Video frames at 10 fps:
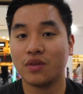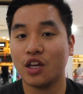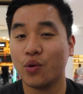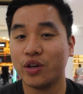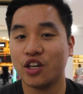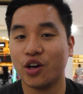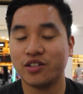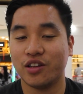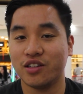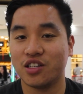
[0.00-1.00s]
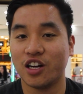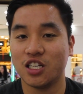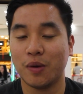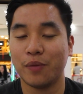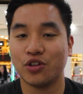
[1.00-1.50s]
You know when you go to those
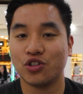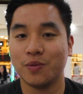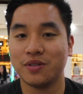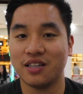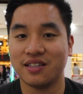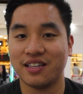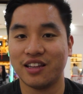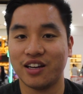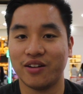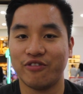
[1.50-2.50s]
Chinese barbecue shops and you see that